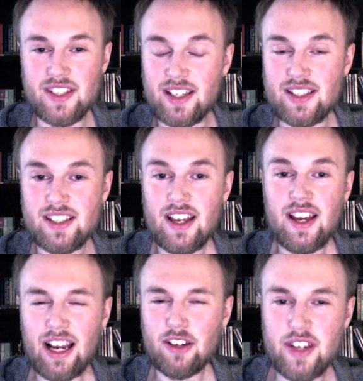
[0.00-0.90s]
and it's
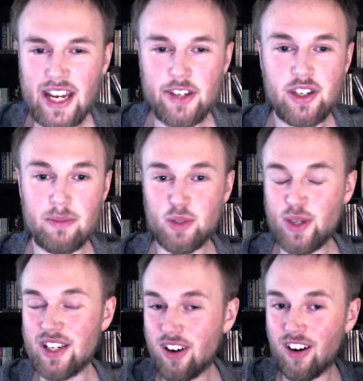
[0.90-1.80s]
a connection
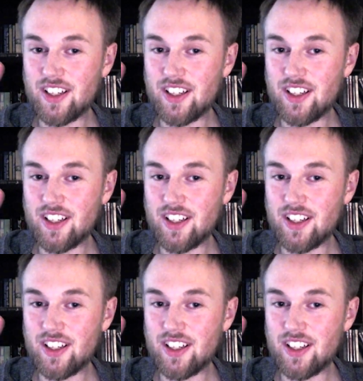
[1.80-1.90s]
between Carl